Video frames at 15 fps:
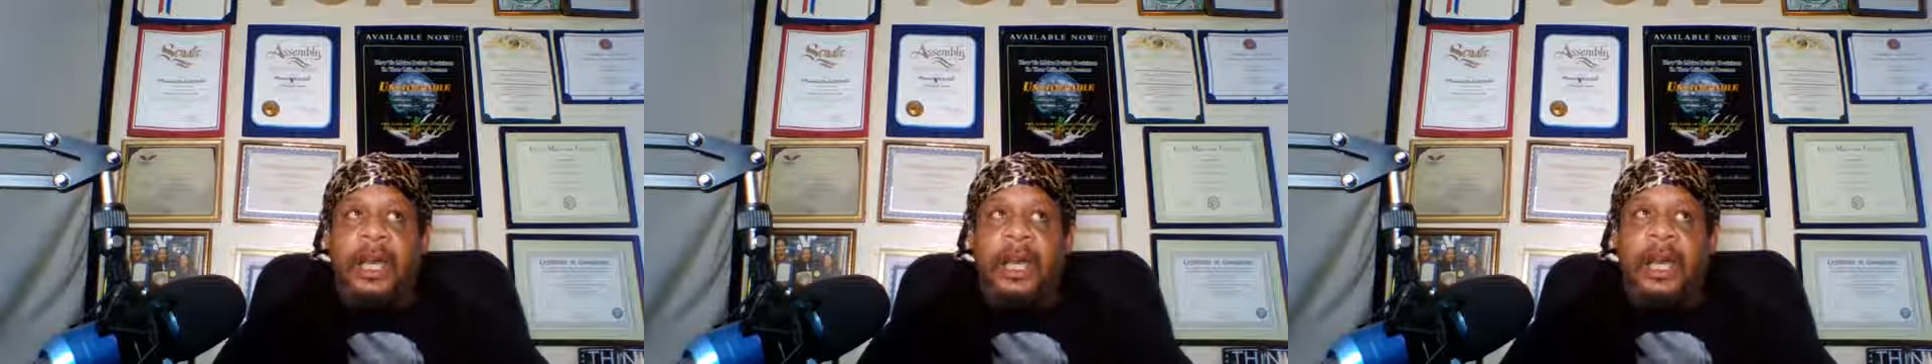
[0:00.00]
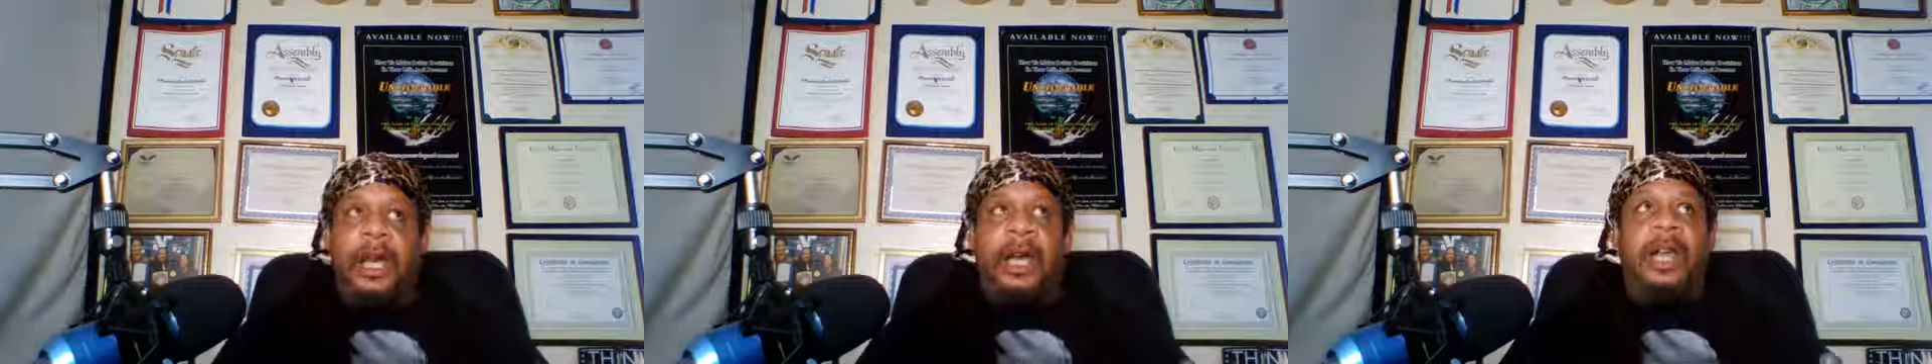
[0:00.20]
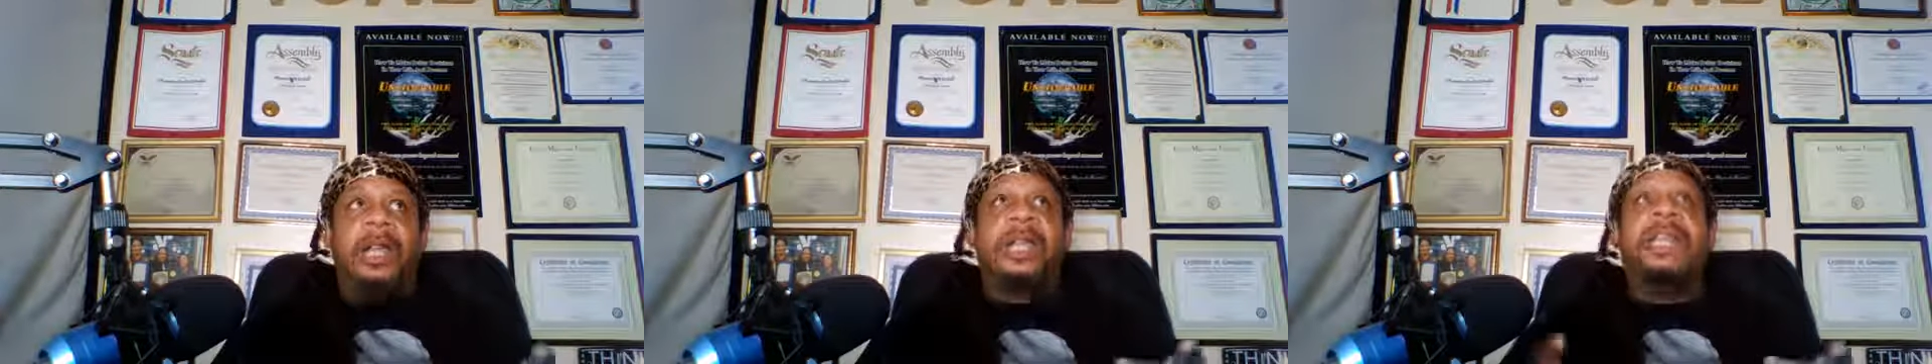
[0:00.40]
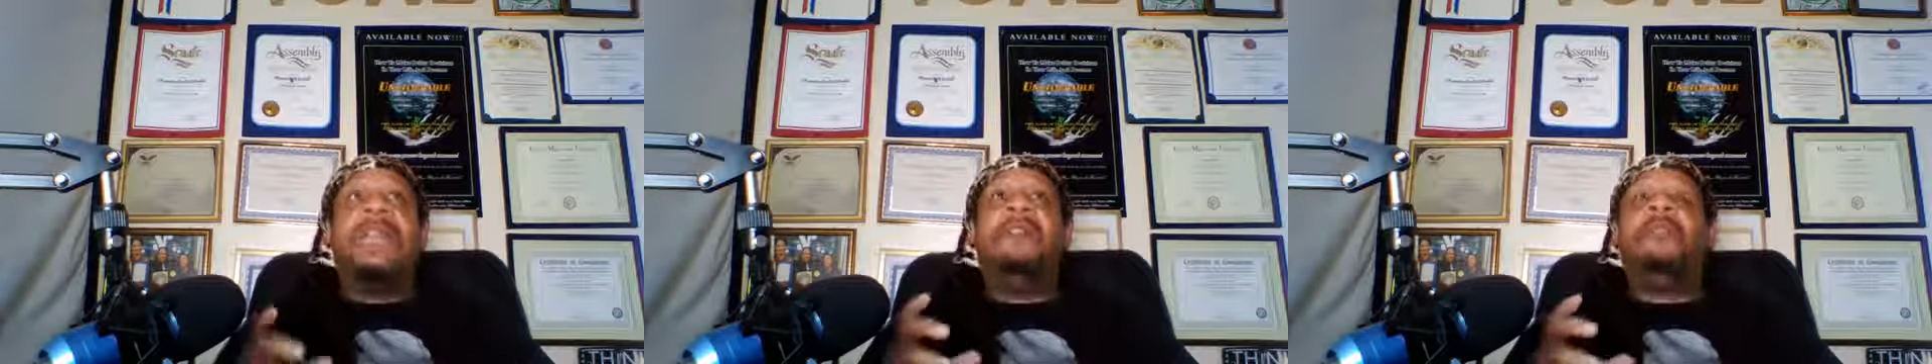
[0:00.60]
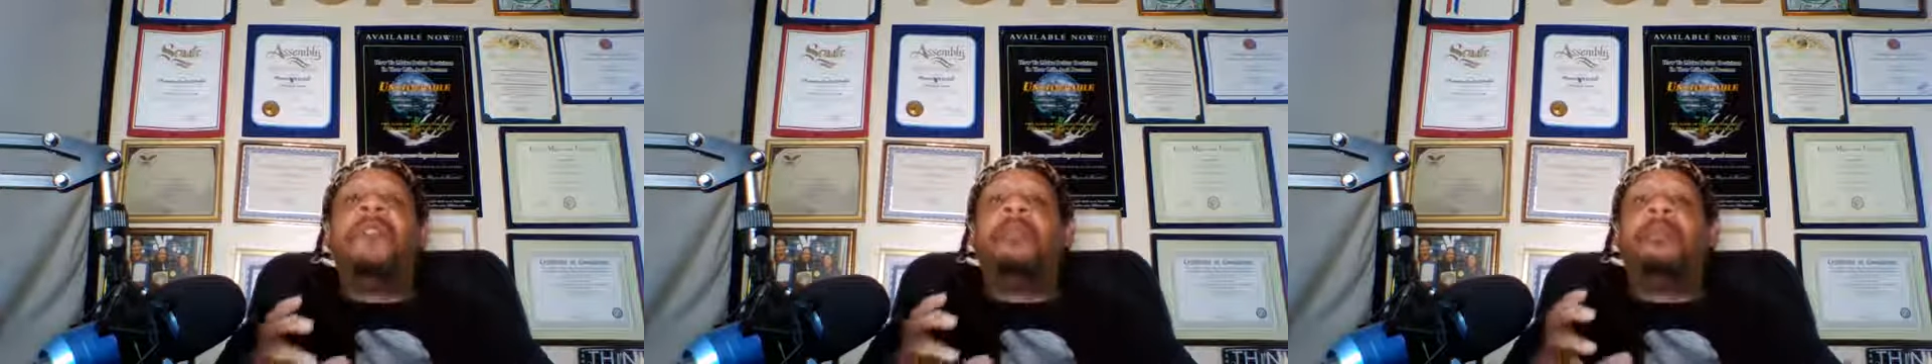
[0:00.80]
a
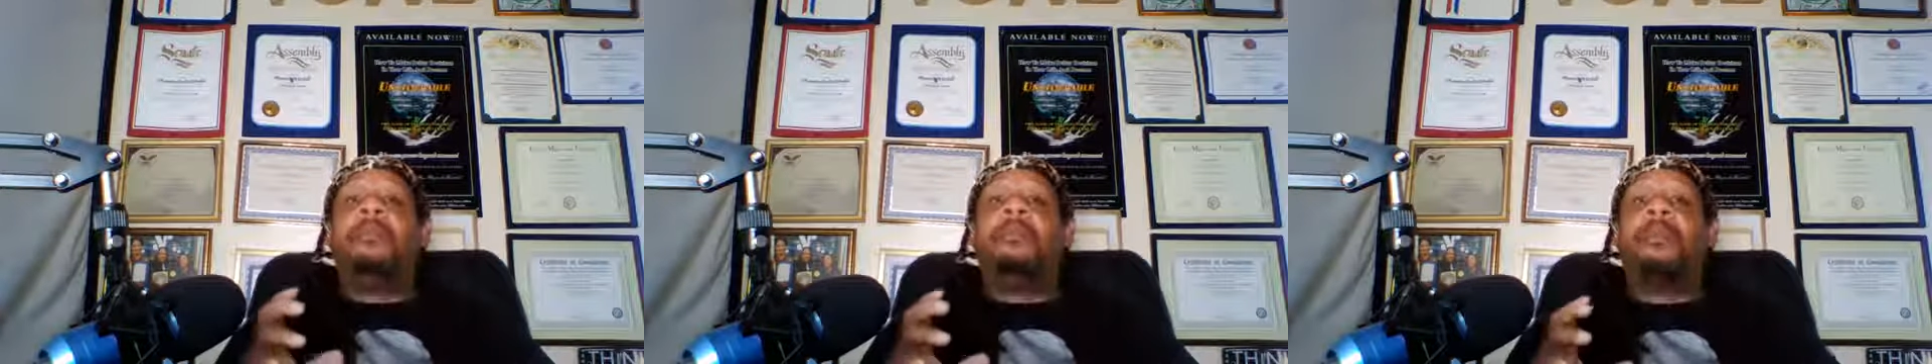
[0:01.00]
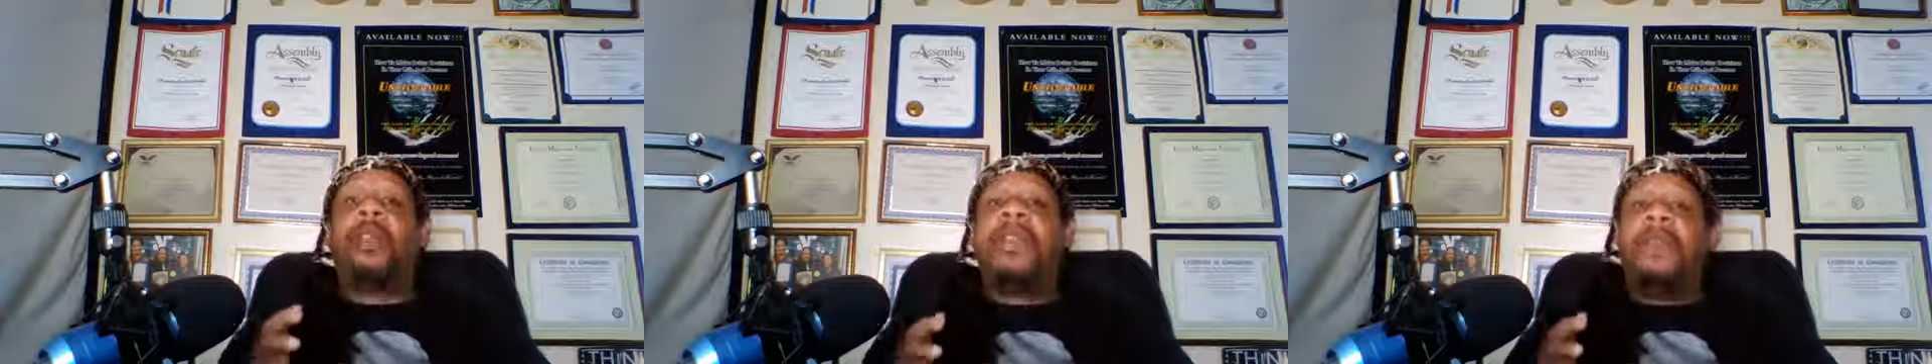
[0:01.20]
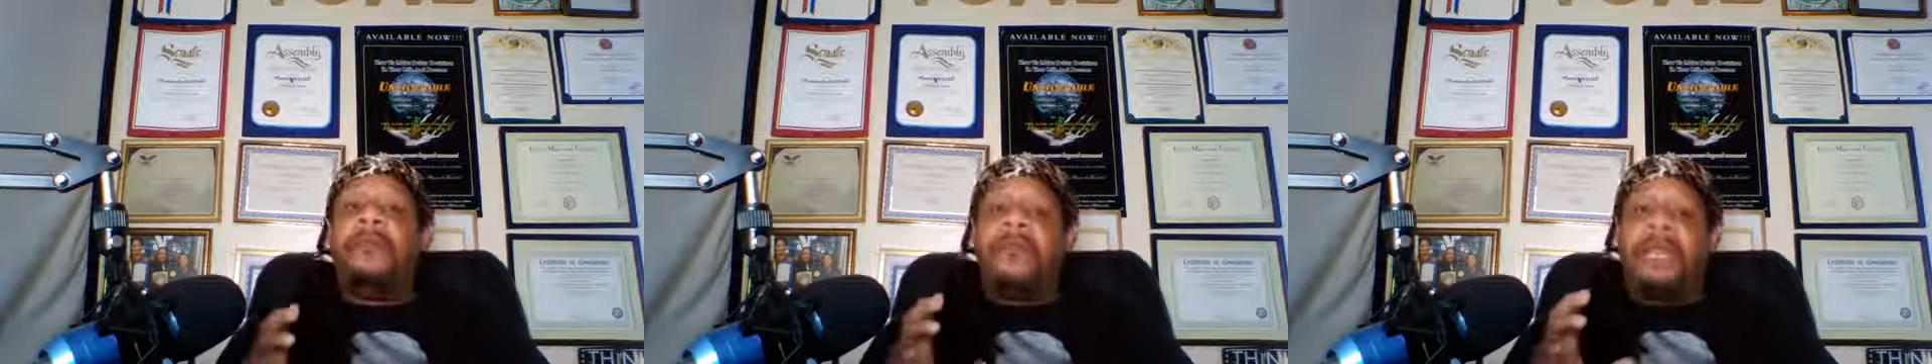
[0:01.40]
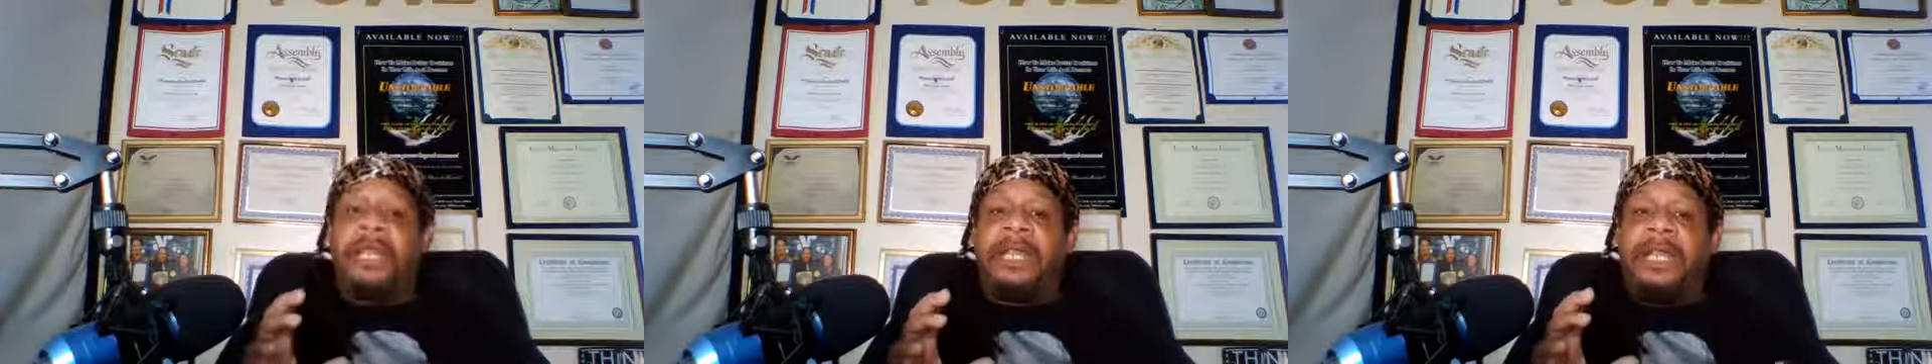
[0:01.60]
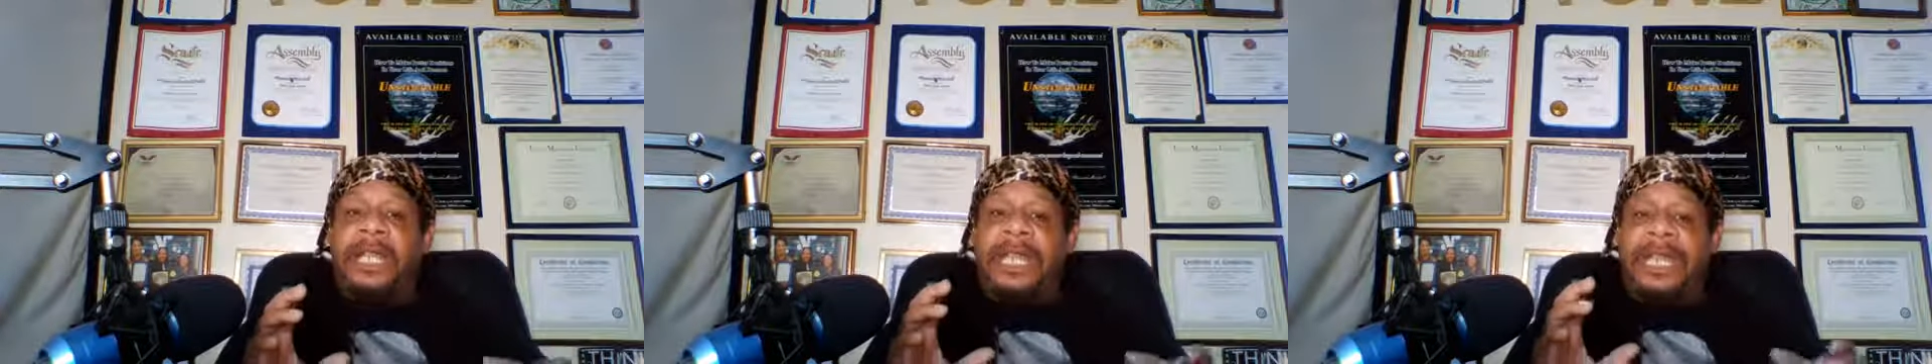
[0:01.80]
living,
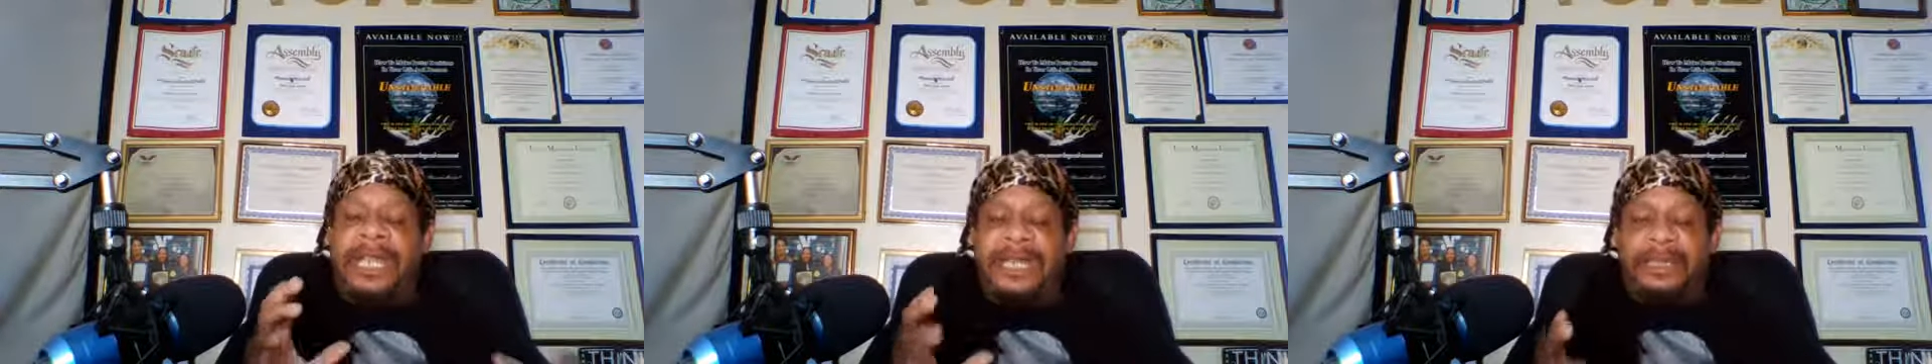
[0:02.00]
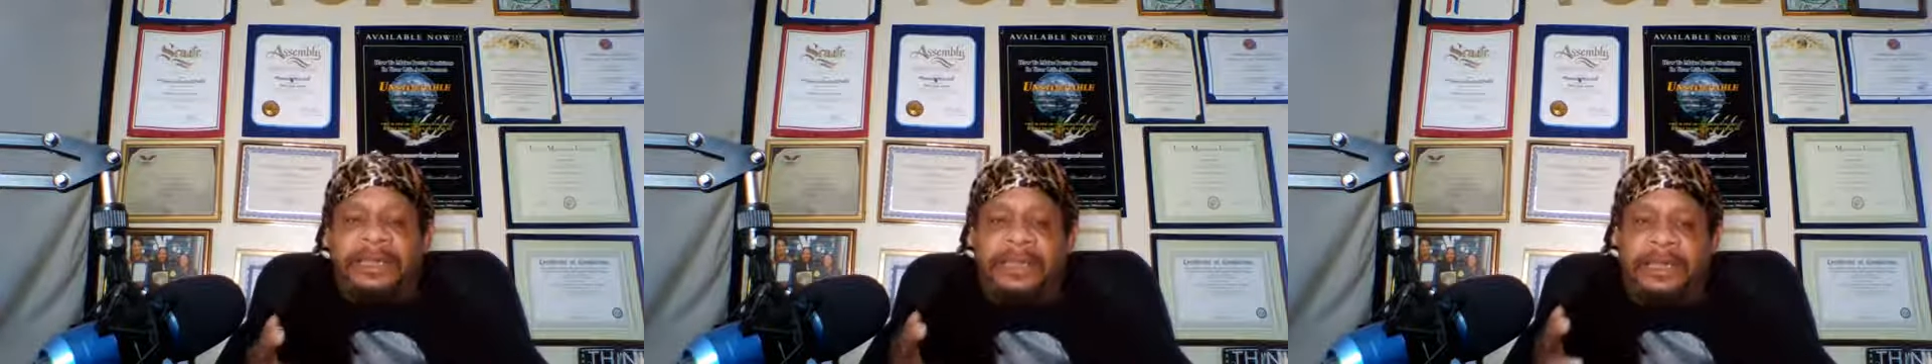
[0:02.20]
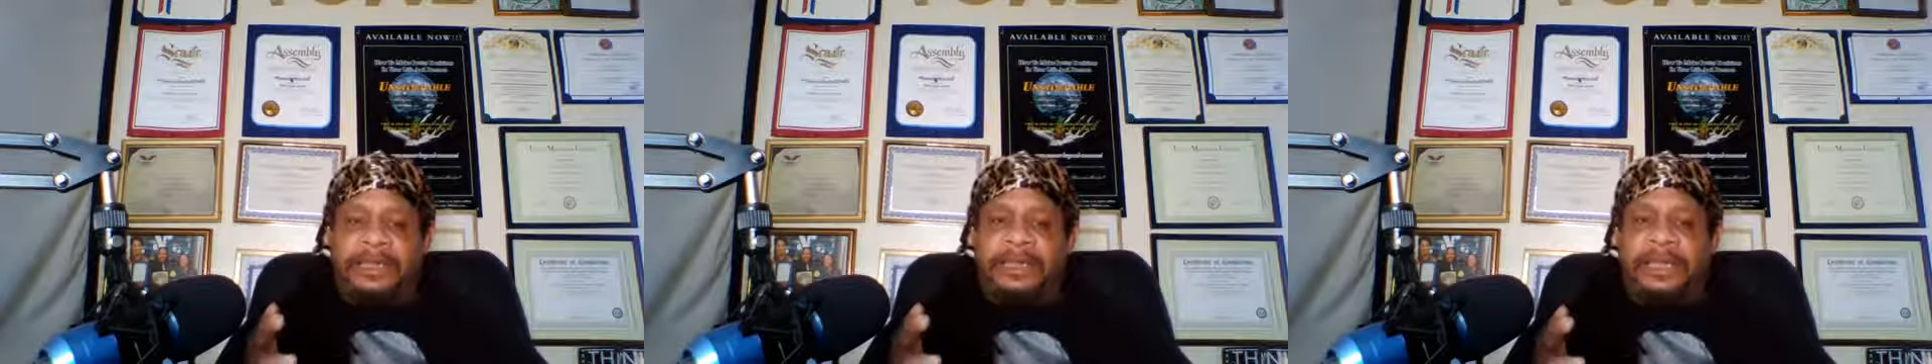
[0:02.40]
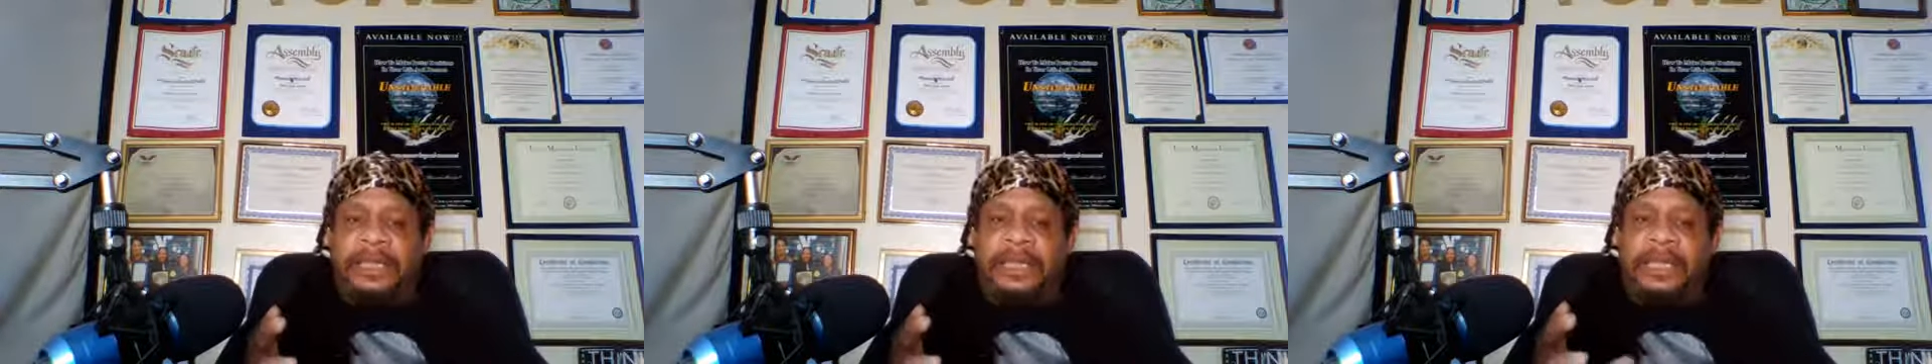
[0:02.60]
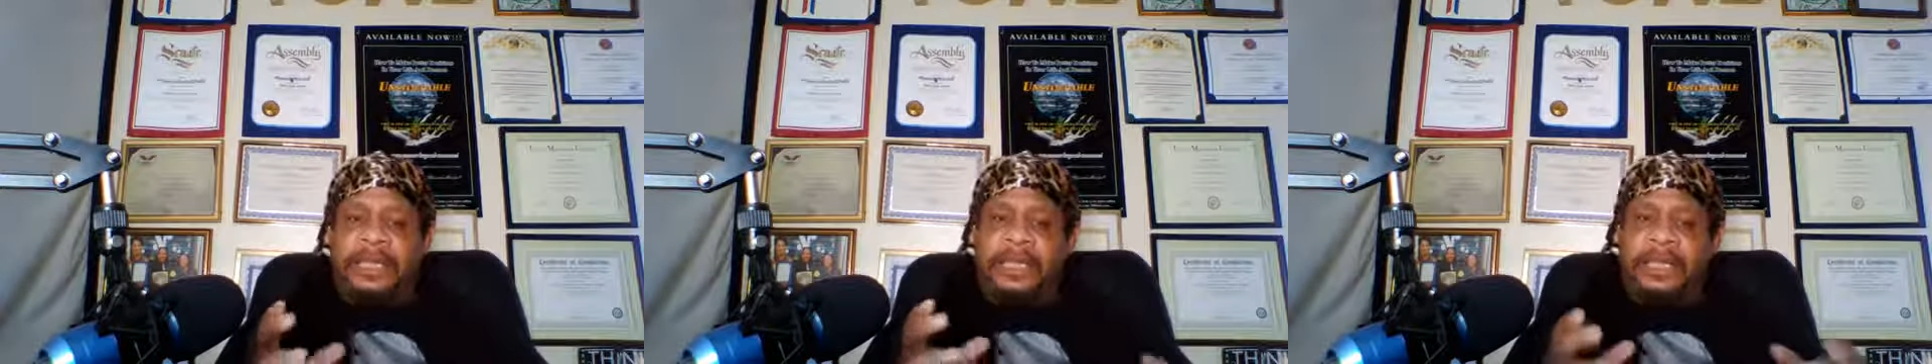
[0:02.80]
breathing entity.